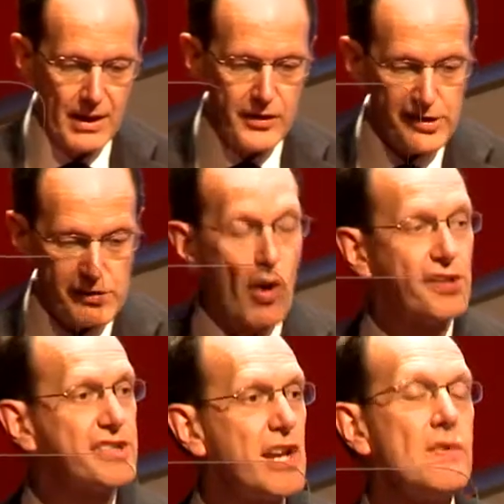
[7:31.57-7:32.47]
This is what
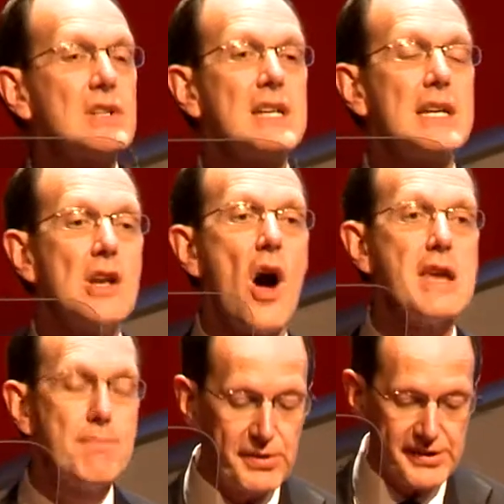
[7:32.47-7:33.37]

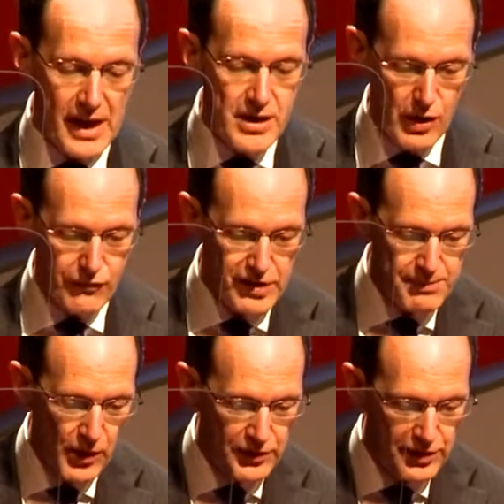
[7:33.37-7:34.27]
79% of
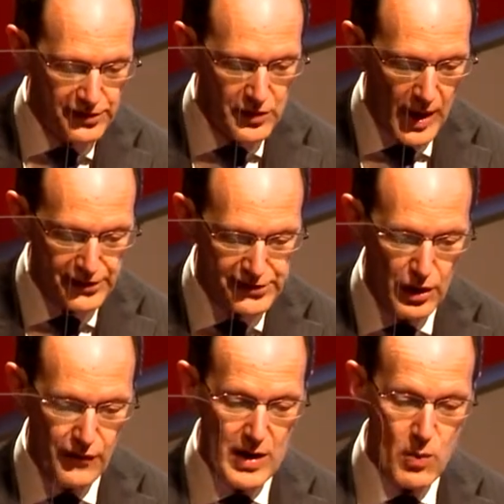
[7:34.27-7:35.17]
respondents to our
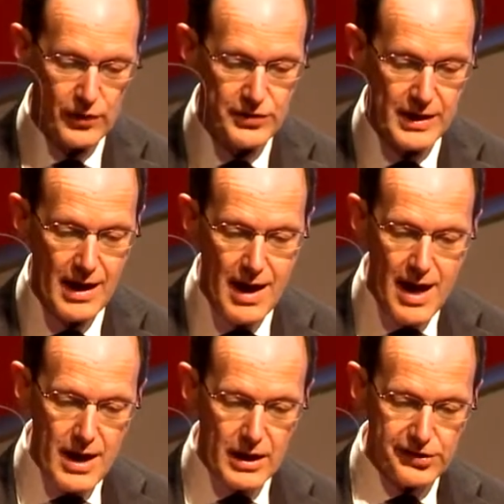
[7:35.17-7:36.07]
survey wanted.
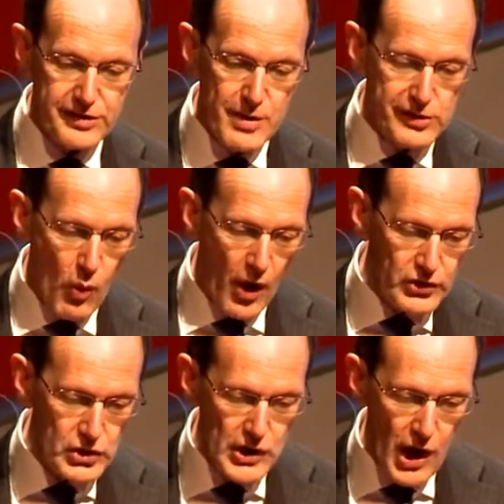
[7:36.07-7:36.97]
Customers
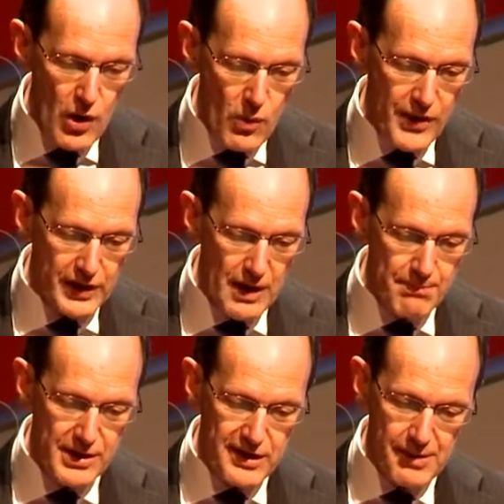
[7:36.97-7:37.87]
want to know whether
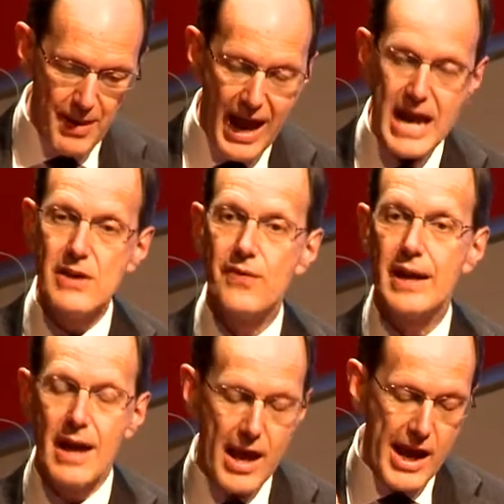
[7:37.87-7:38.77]
companies are
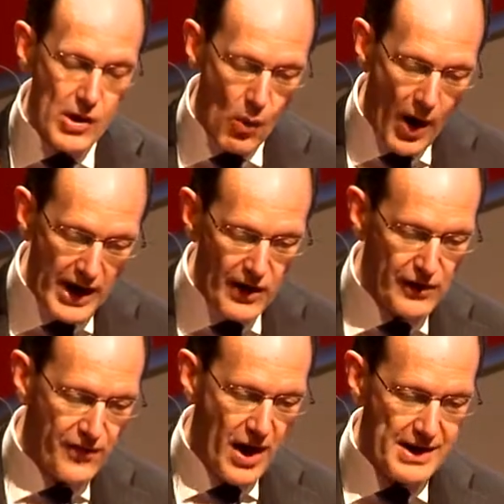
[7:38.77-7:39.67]
behaving in a way they
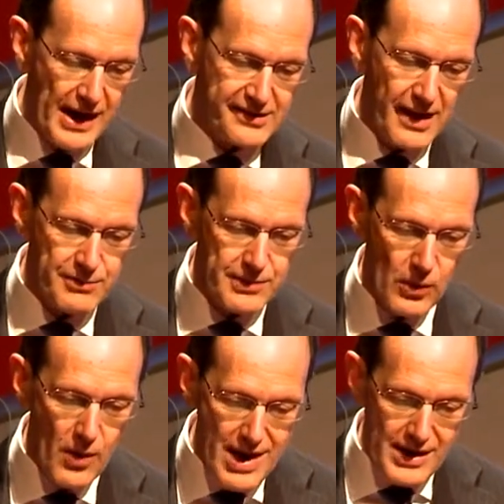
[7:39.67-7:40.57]
find
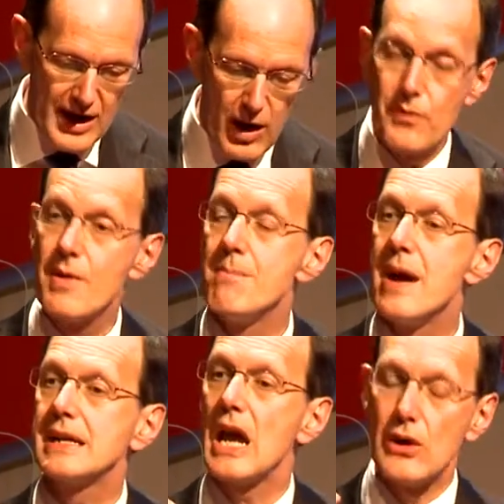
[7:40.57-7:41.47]
acceptable to help them
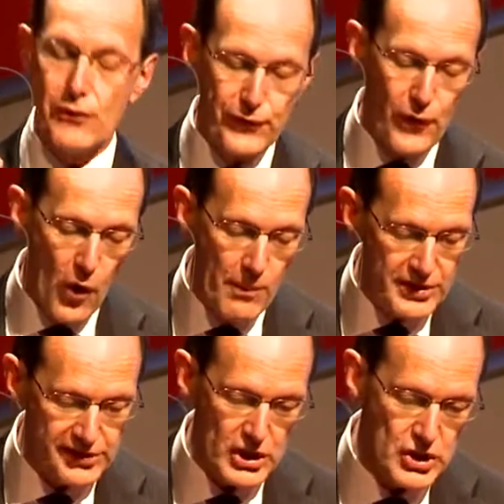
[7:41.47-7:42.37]
make informed
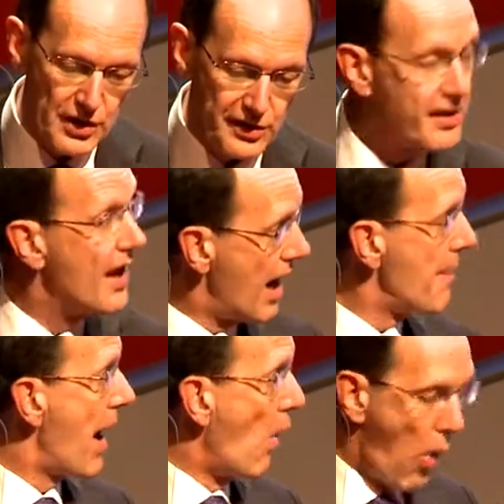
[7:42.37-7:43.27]
decisions
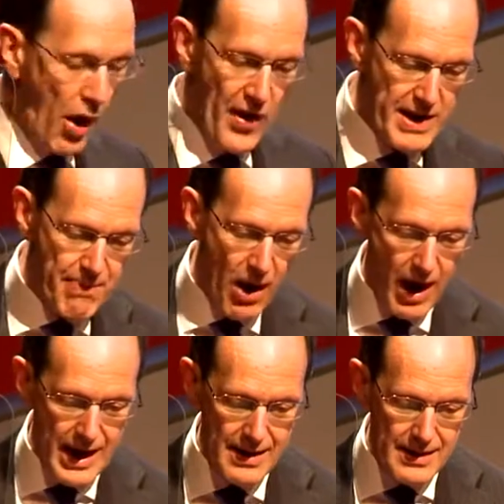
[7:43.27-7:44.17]
about what they
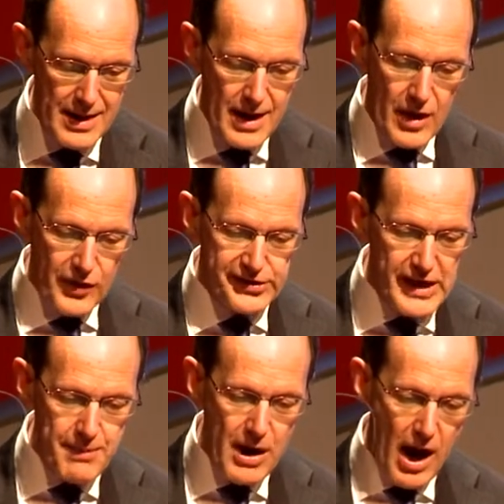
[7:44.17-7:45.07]
buy. At the
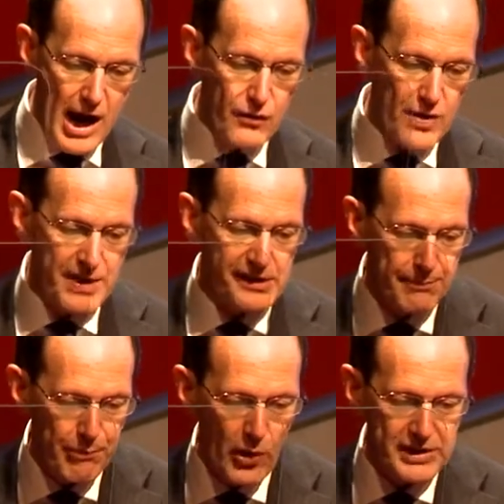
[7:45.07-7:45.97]
CBI, we've been
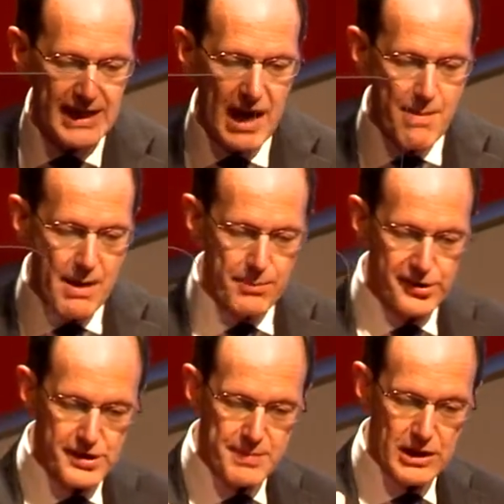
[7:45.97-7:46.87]
supporting our
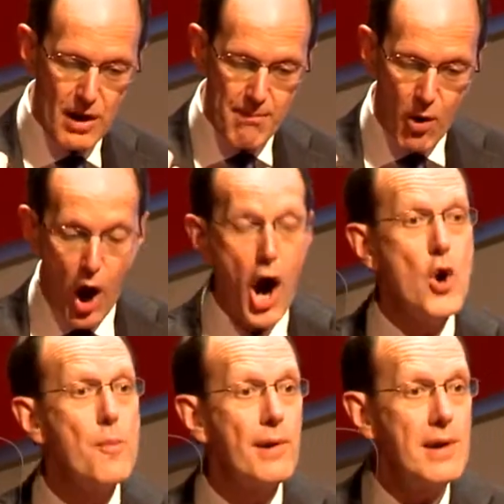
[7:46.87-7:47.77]
members to become more
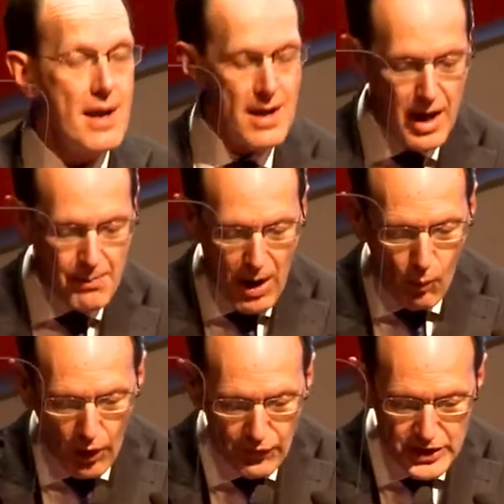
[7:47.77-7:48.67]
open about
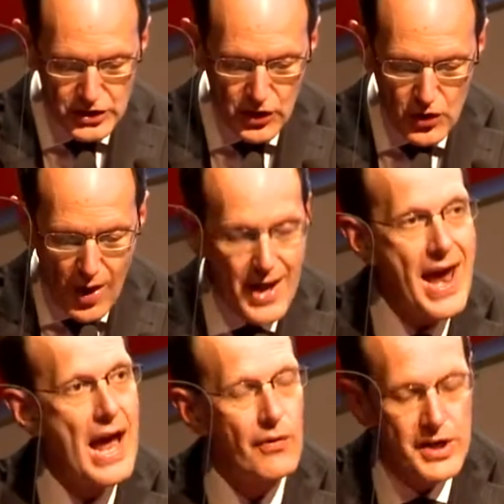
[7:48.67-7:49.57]
what they do and
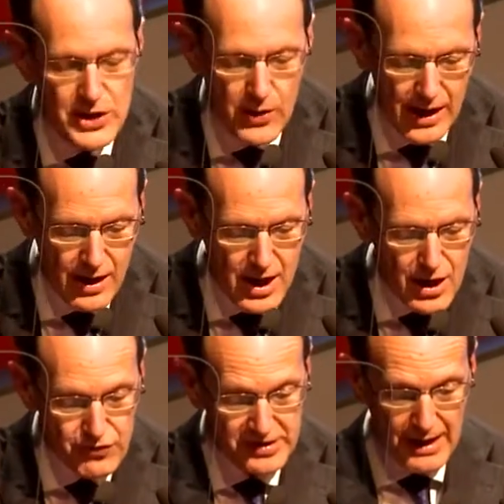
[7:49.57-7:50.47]
how they do it.
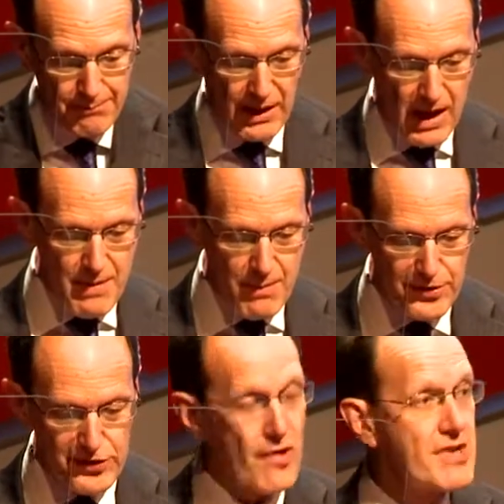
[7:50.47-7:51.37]
For example, our
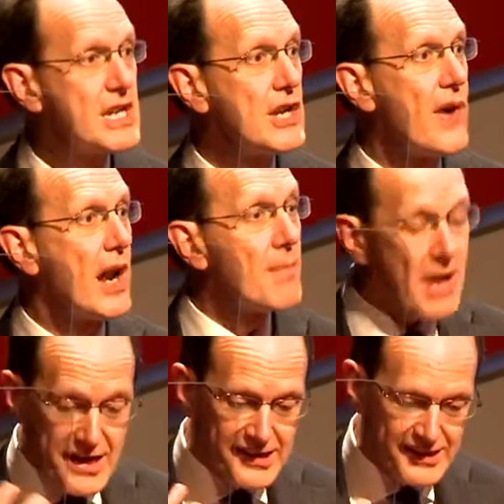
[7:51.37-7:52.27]
members have already developed
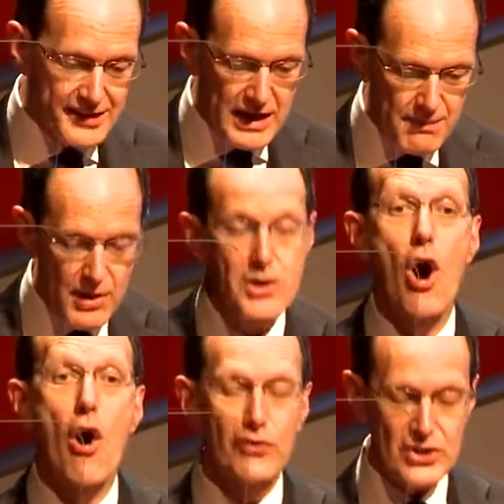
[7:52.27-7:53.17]
a statement
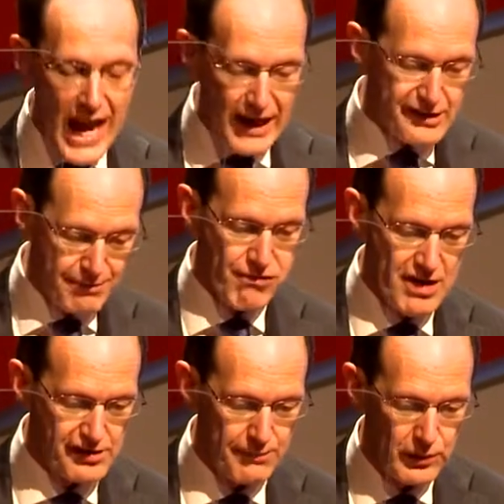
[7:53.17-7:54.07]
of tax
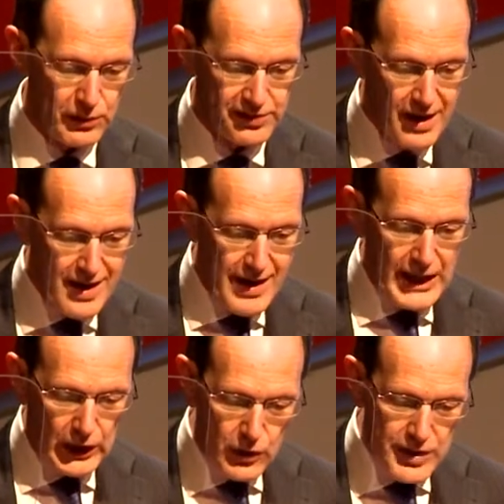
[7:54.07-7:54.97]
principles,
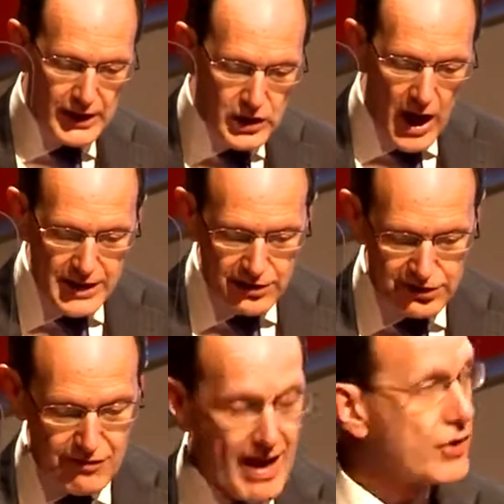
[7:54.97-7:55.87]
including
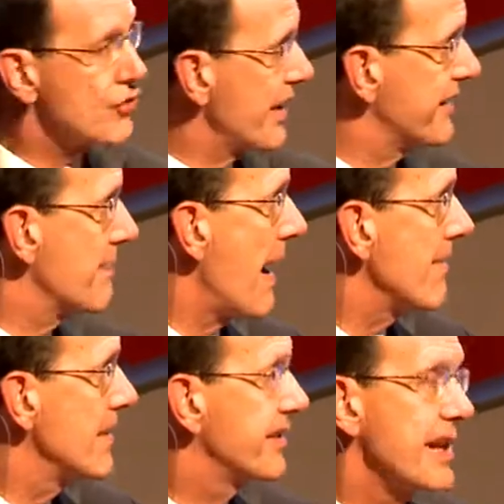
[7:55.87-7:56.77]
guidance around
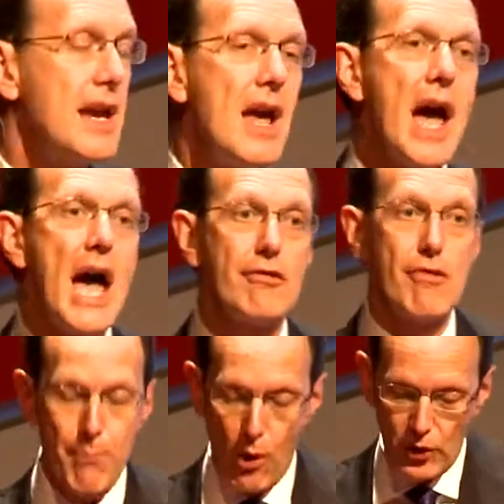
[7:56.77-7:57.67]
transparency and
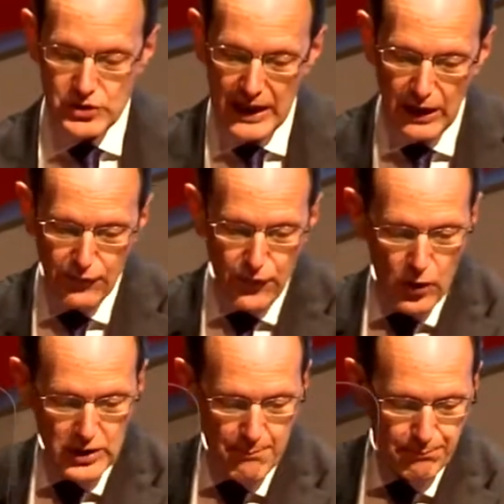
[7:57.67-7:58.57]
reporting
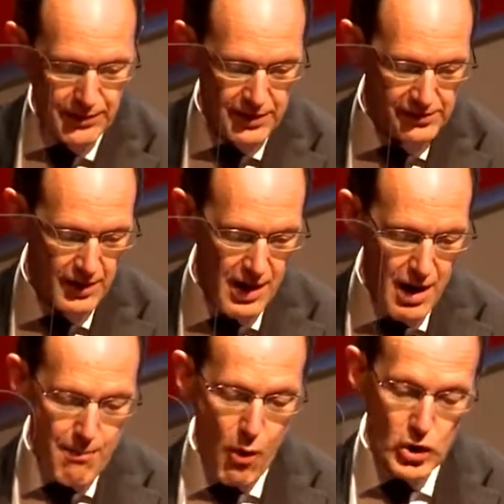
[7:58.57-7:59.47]
for companies.
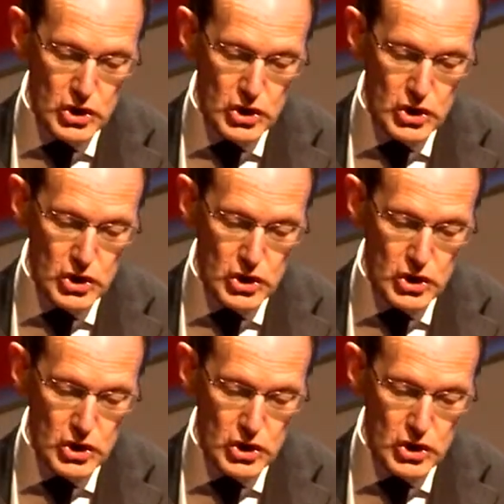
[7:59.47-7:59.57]
More